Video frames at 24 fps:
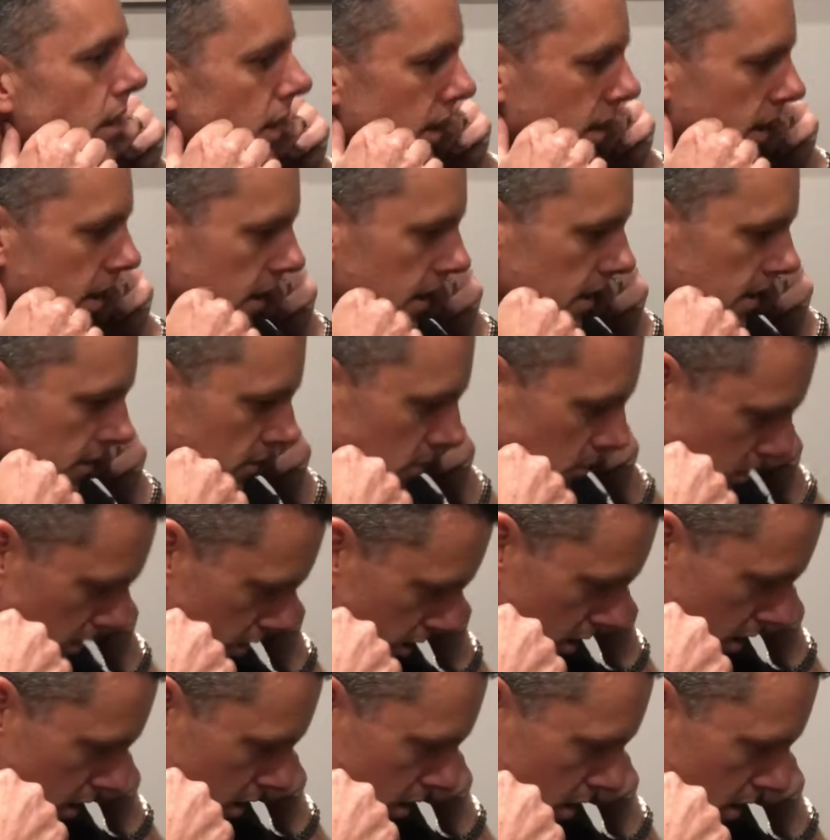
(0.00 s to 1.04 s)
and
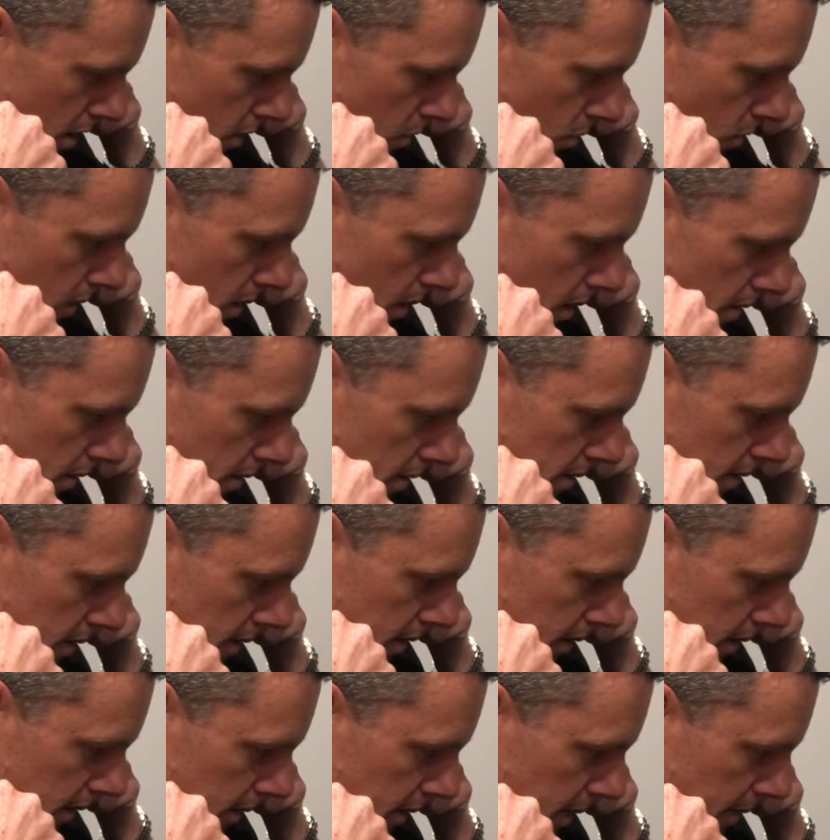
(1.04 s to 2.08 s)
when they're in this
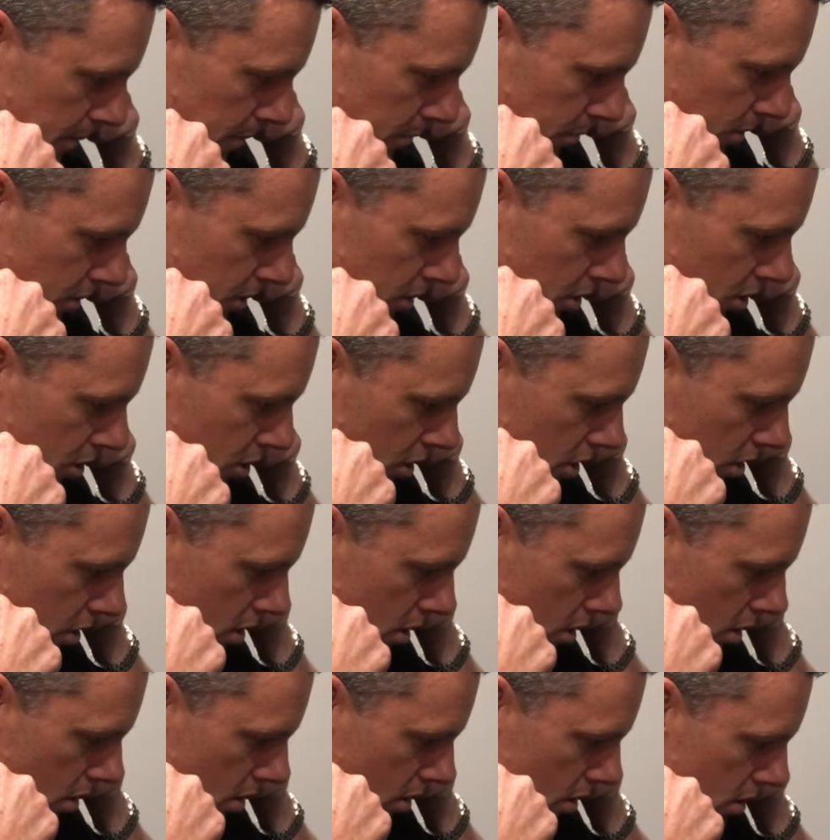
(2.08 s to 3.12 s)
collapsed position,
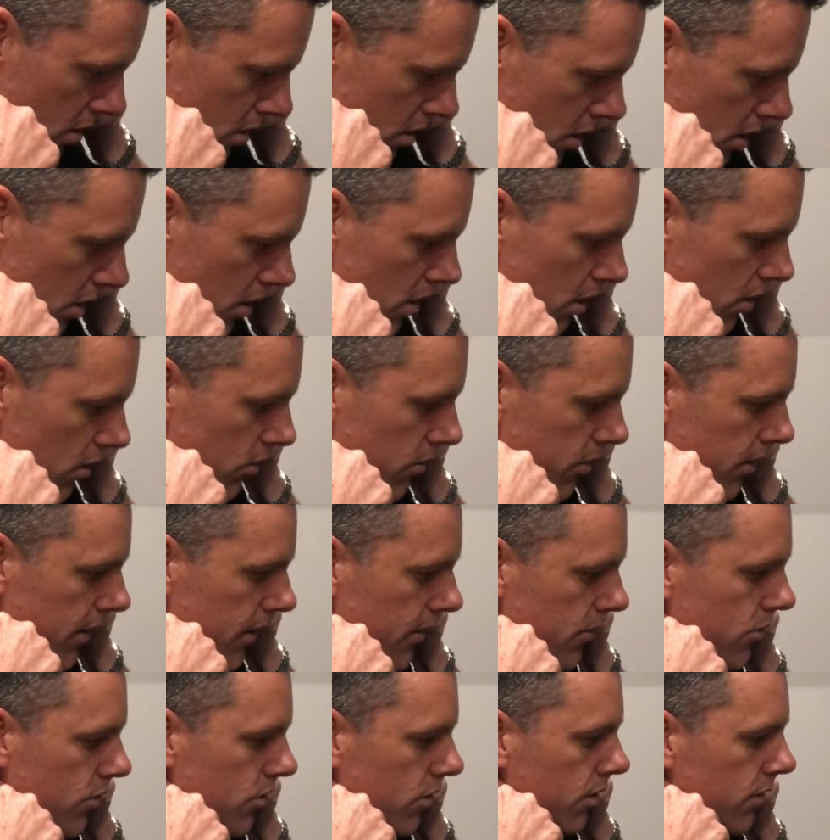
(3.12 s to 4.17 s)
hold their
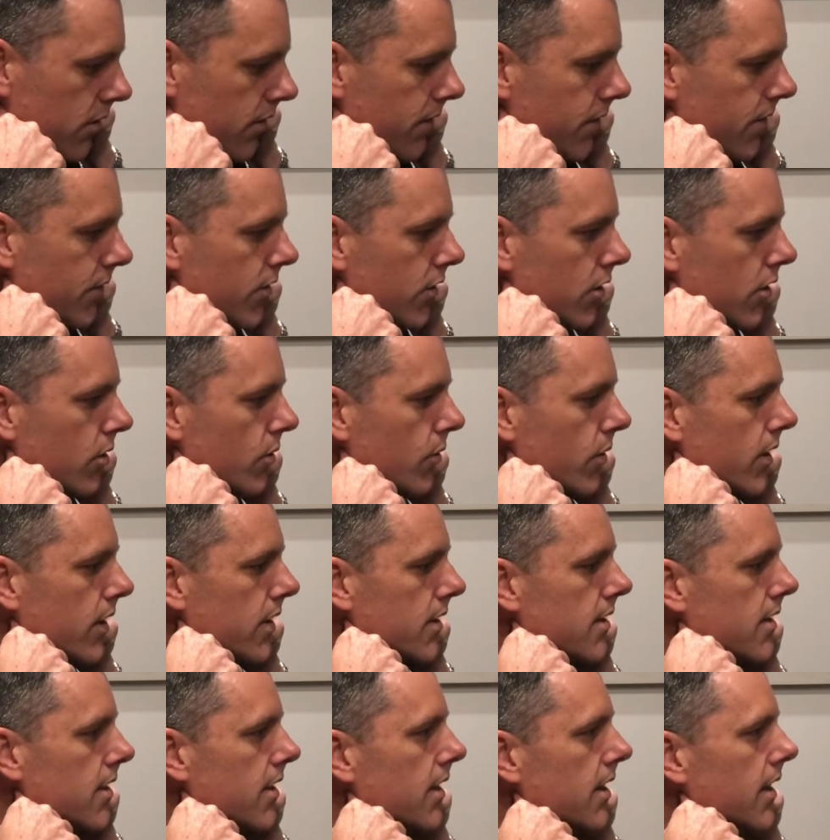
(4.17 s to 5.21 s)
jaw
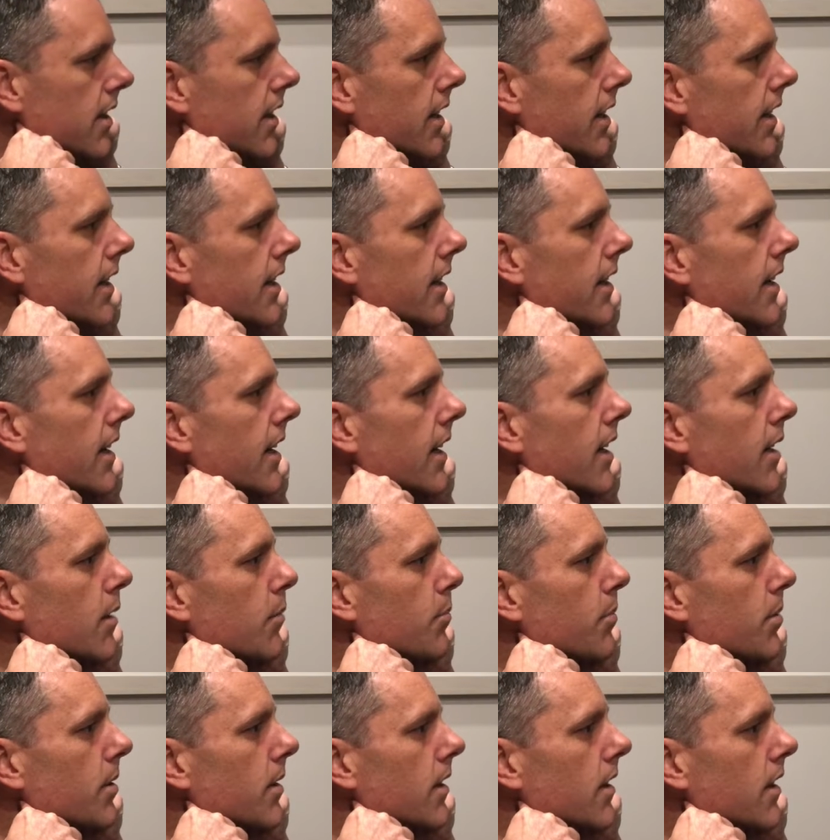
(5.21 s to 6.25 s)
forwards and
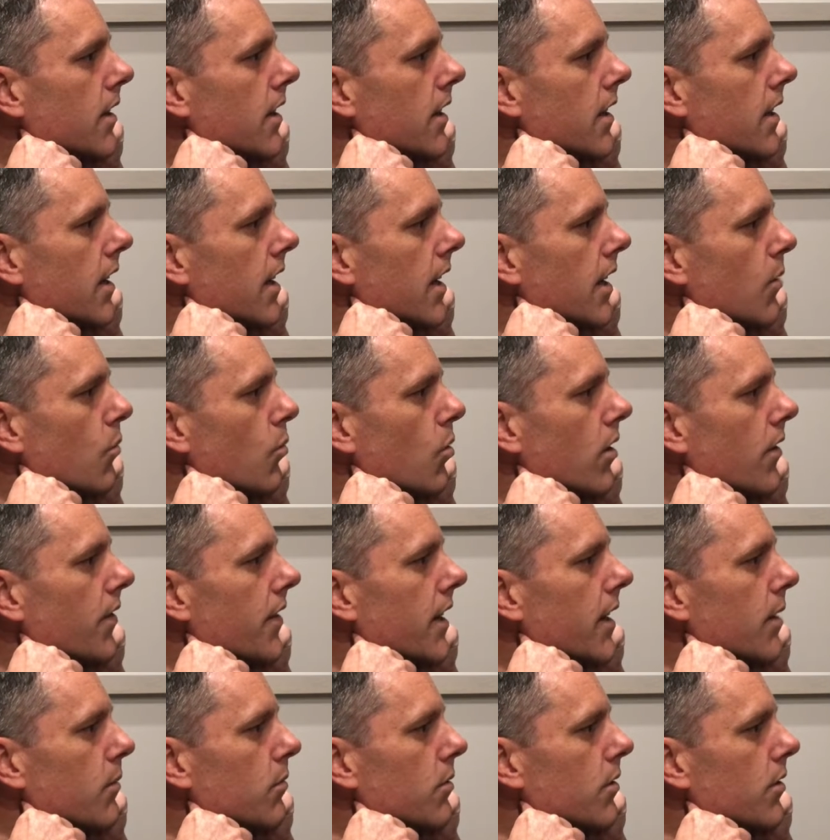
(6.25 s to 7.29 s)
up. And what
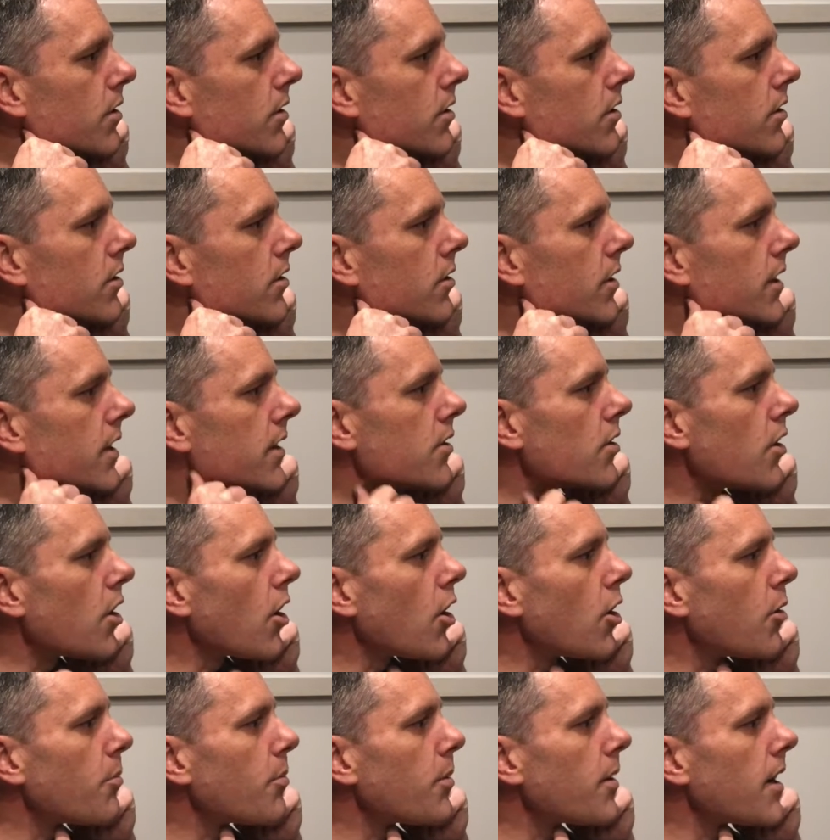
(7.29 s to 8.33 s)
that will do is
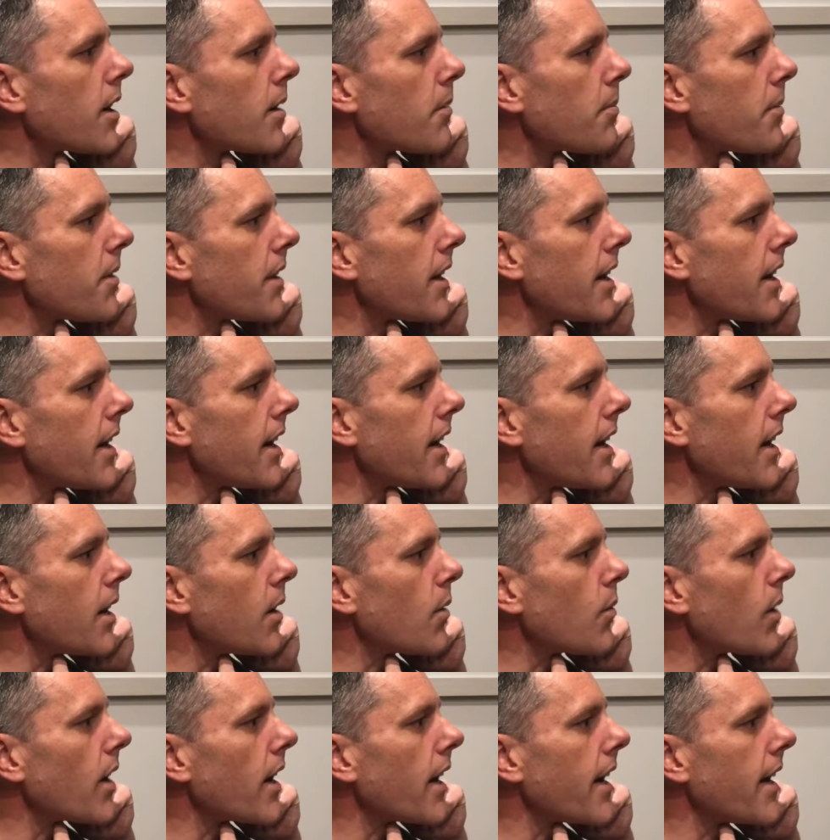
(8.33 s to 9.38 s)
open up their
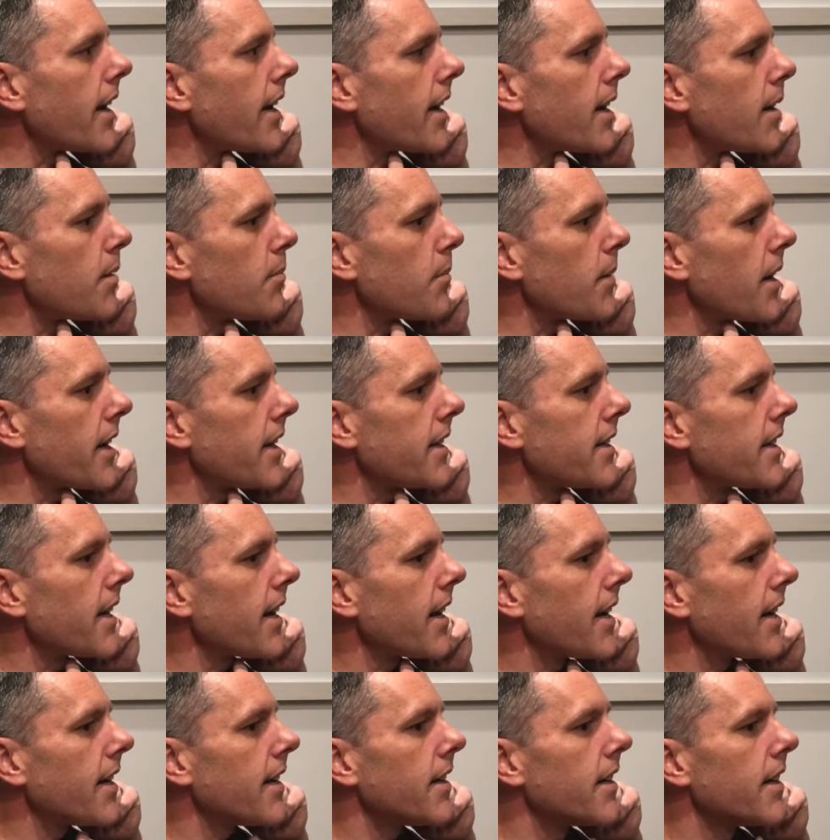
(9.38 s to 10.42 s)
airway and
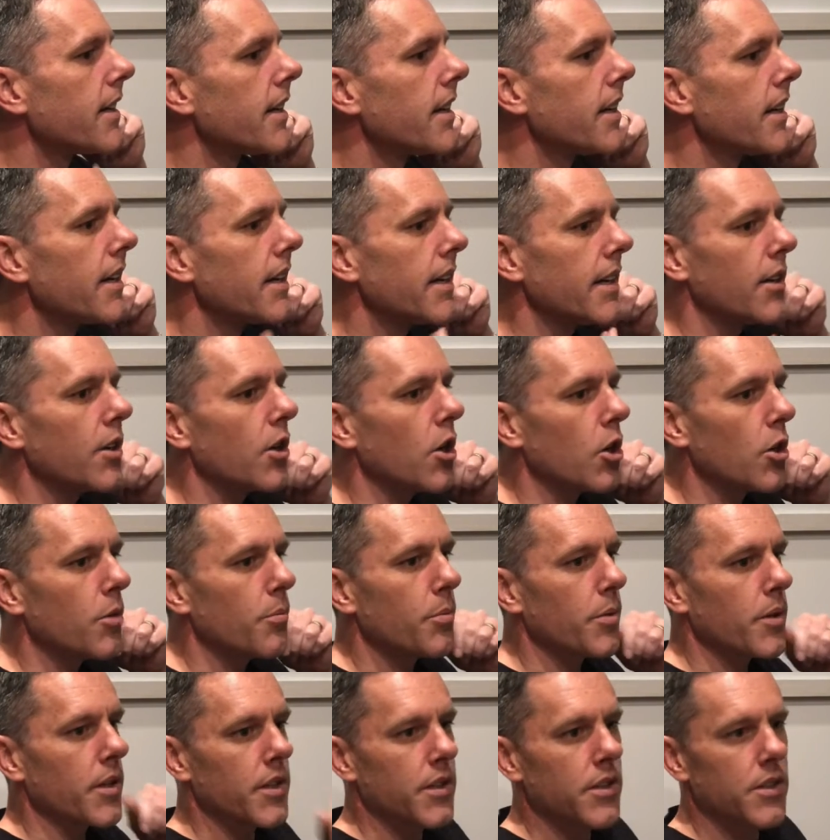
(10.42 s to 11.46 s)
maintain it
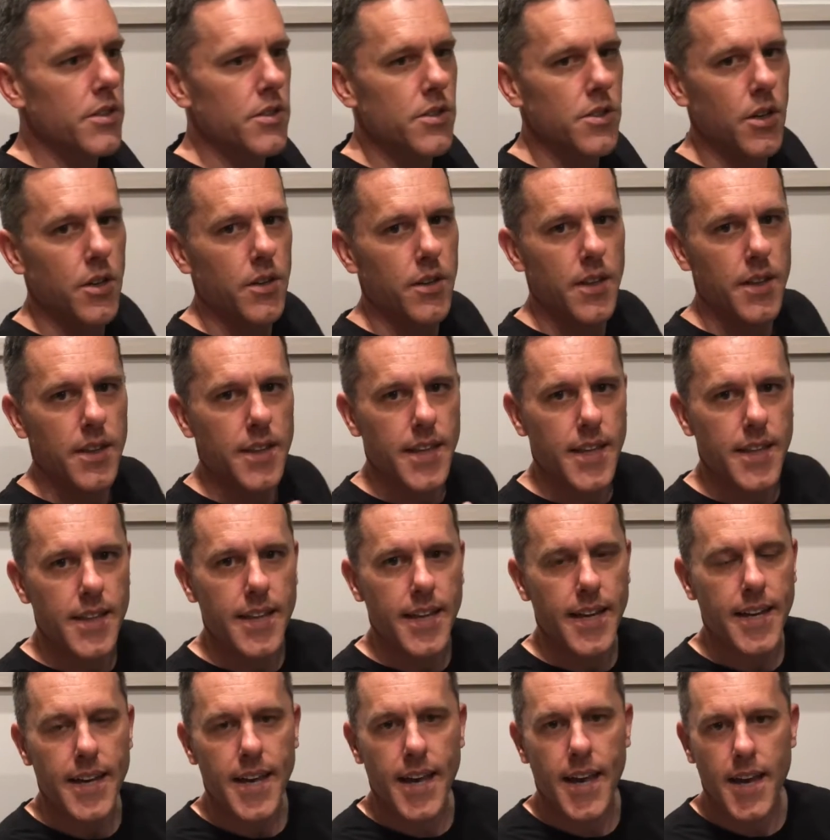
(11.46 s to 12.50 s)
open so that then
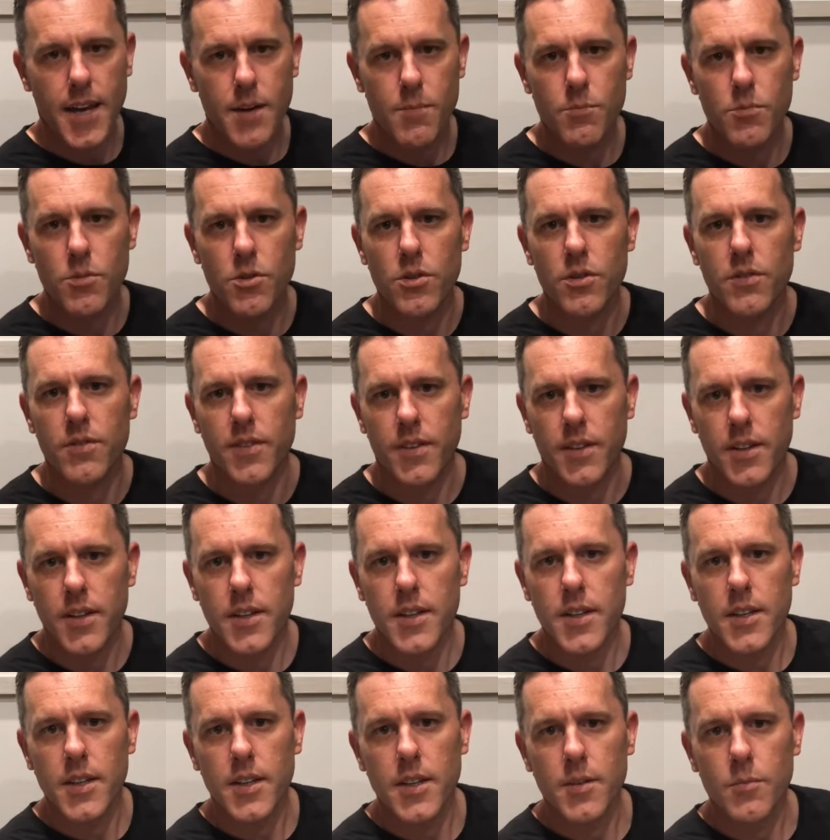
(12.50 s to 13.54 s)
they can move,
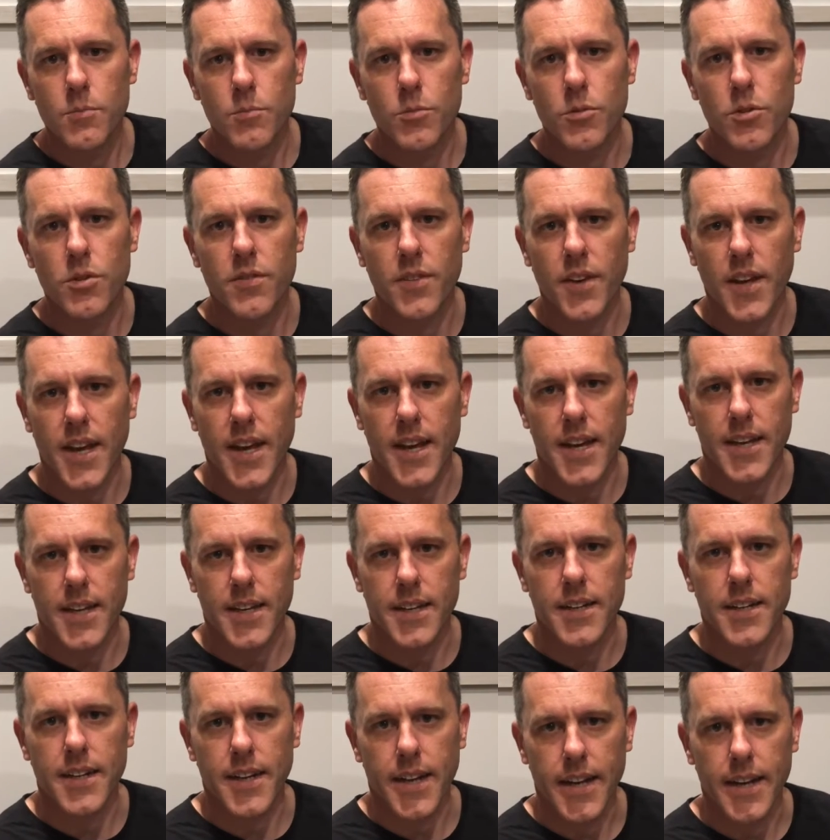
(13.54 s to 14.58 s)
move air in
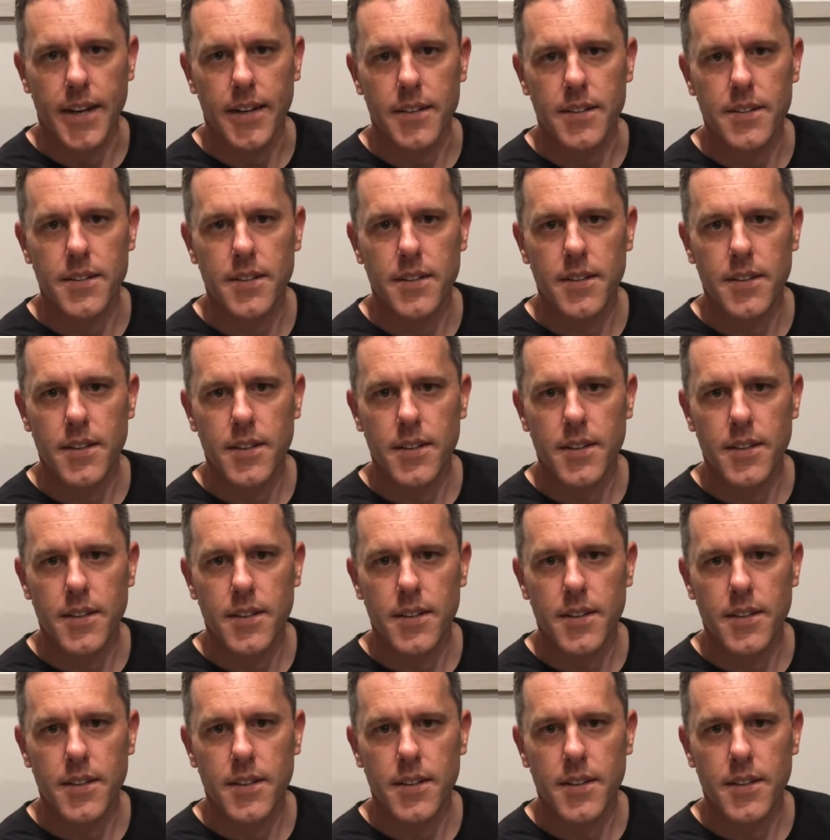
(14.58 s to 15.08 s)
and out.